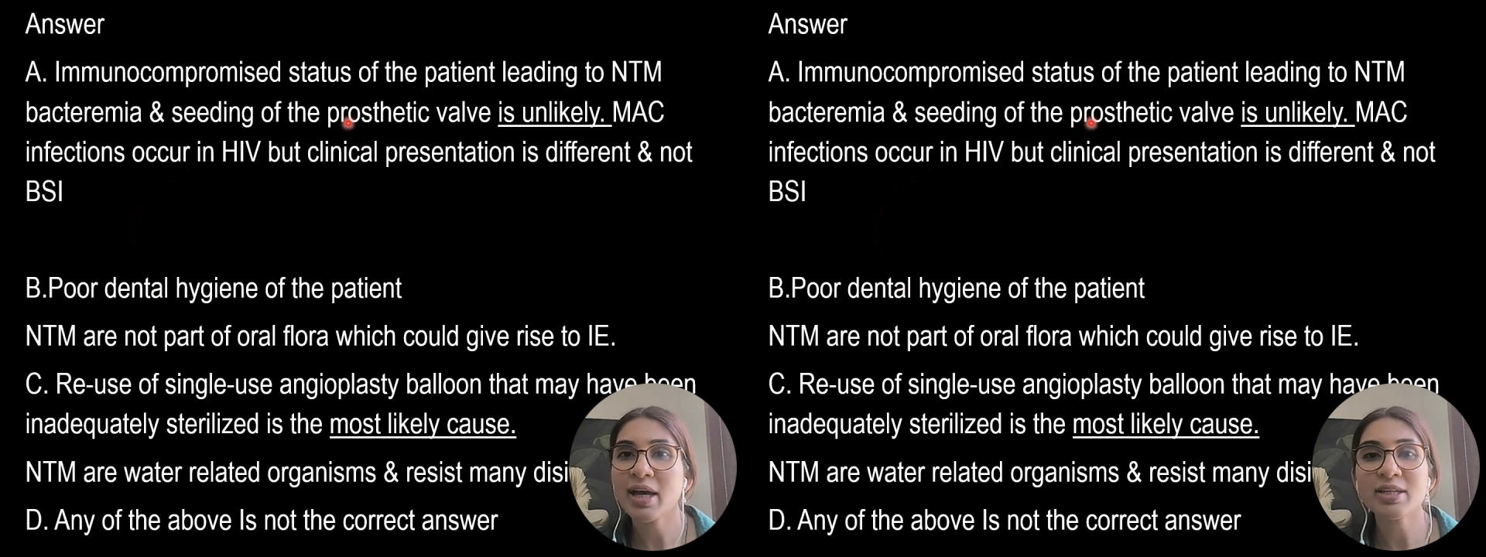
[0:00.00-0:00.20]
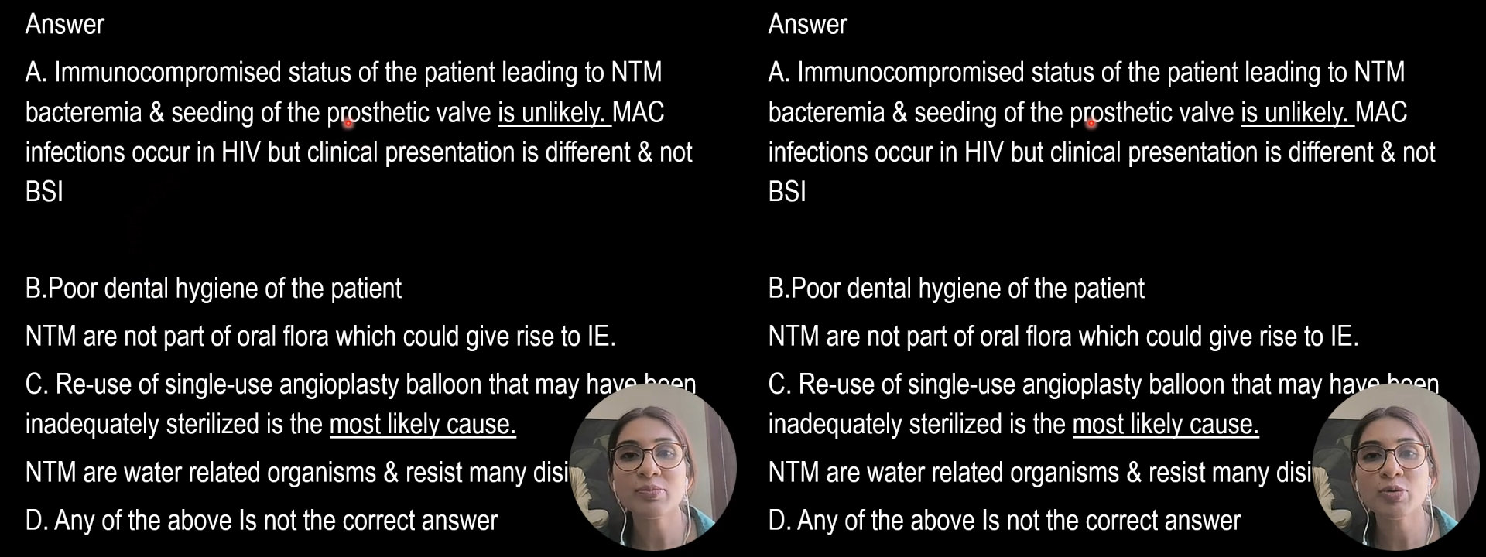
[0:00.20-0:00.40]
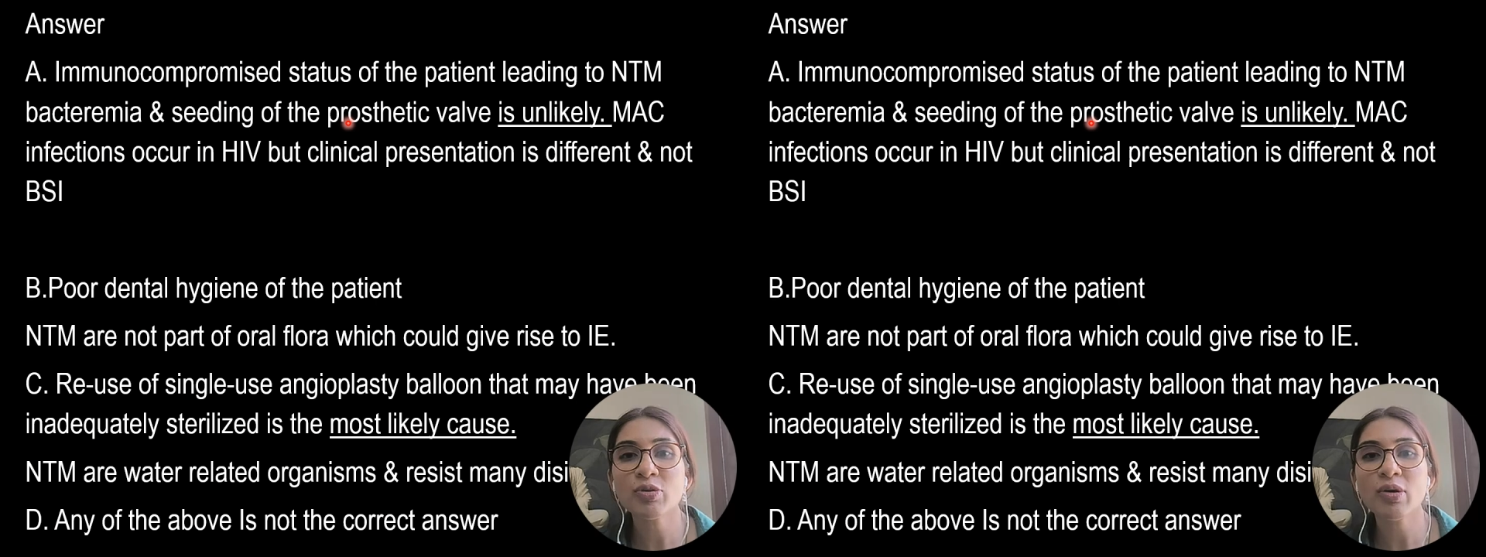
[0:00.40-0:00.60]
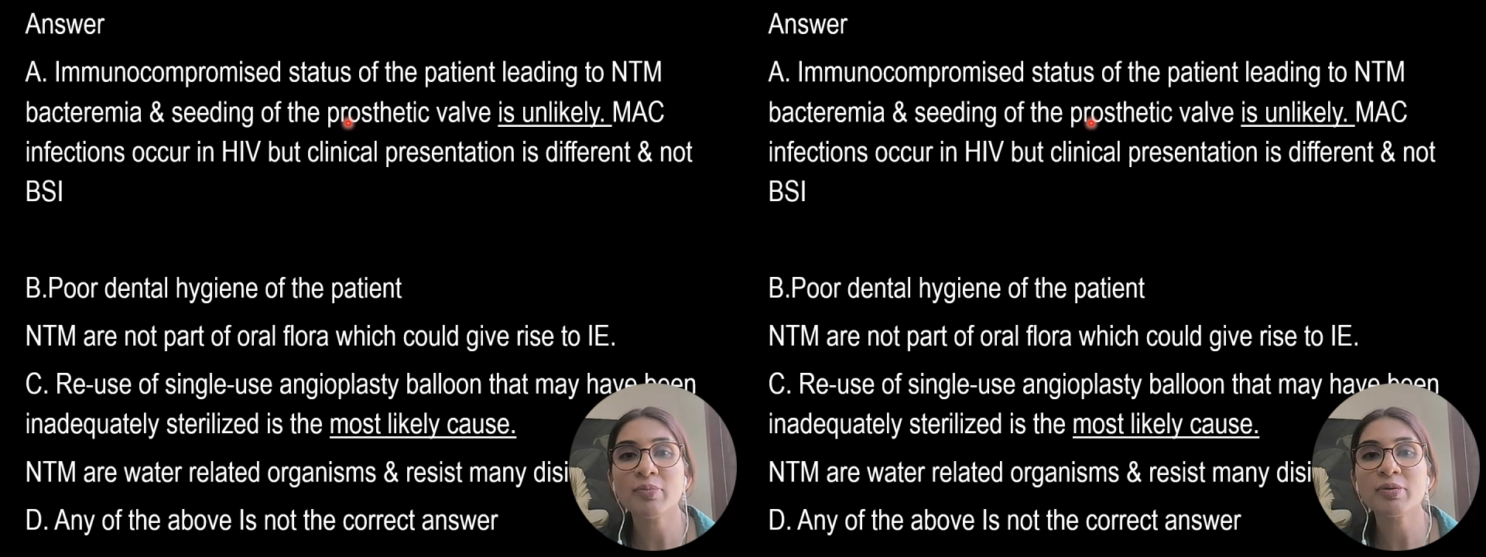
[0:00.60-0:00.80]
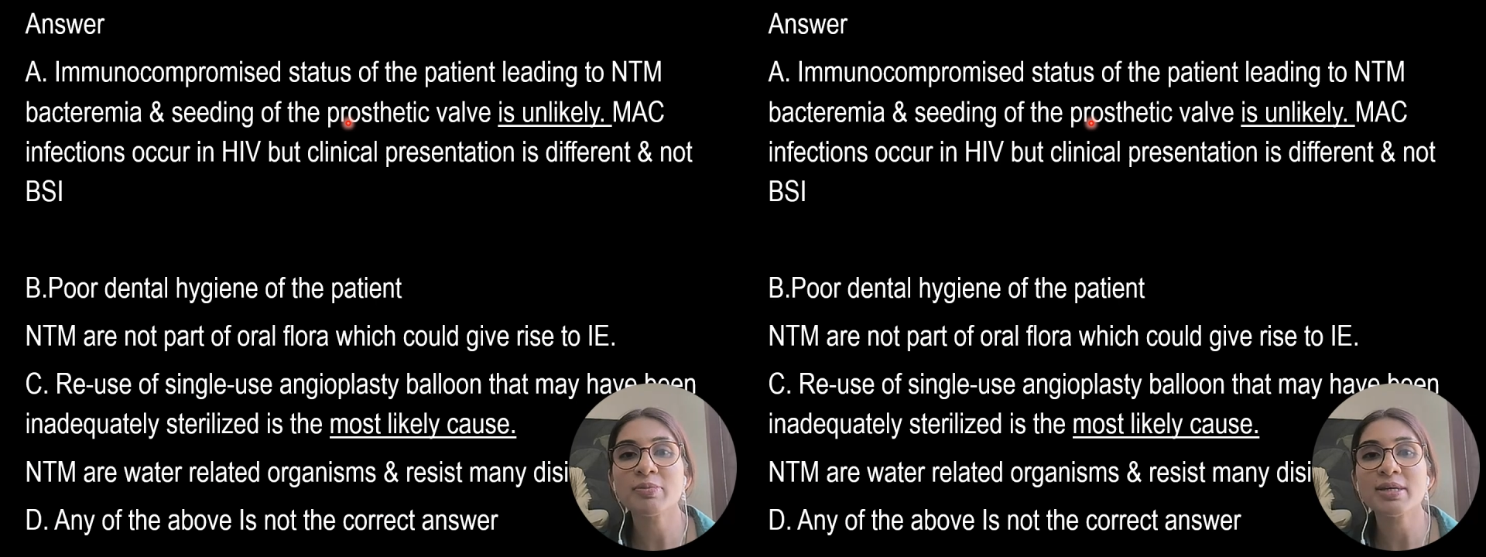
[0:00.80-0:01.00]
that
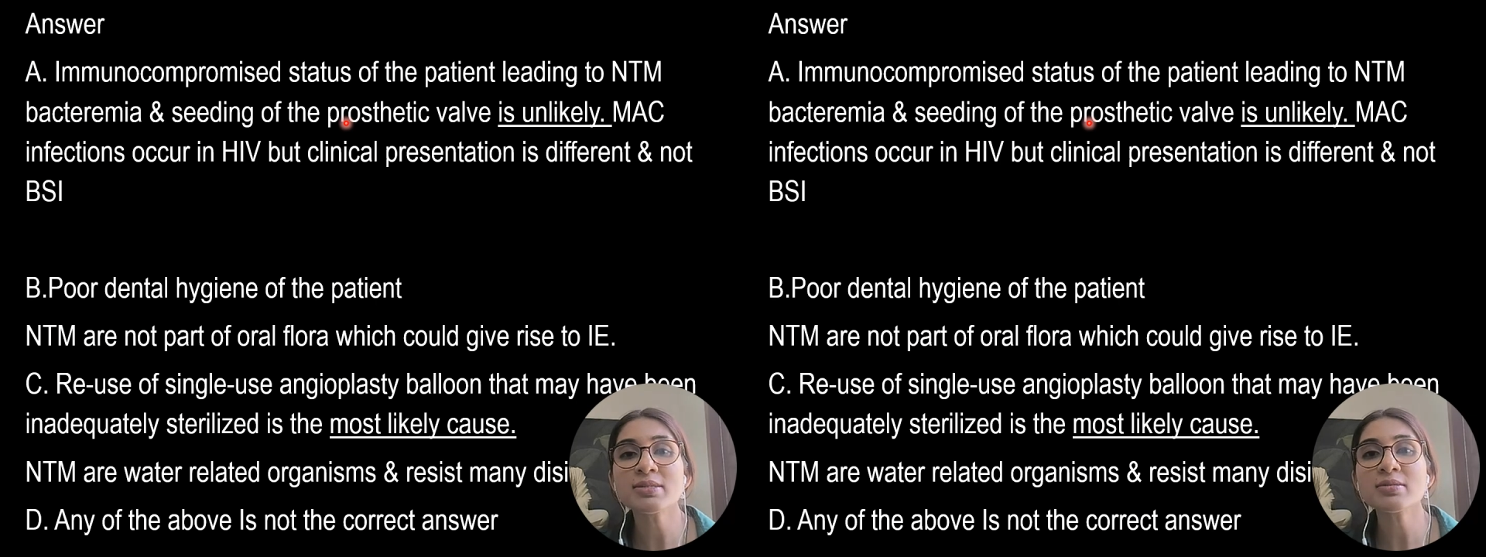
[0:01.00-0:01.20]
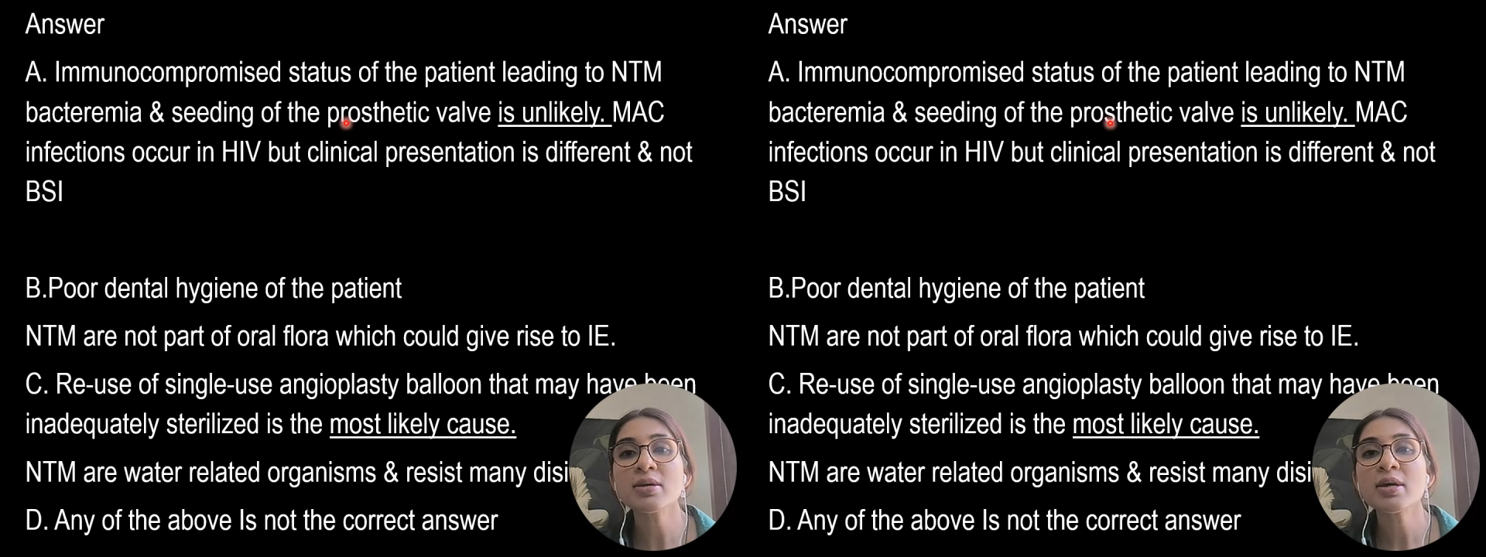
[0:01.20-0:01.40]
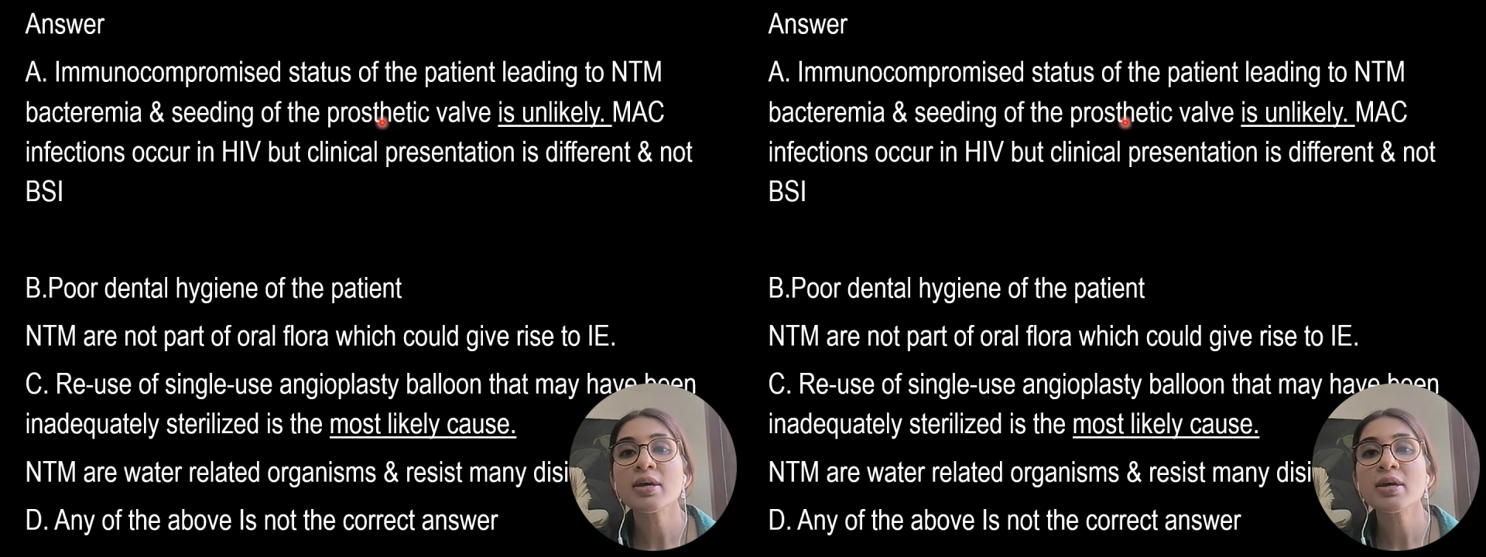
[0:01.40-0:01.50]
immunocompromised.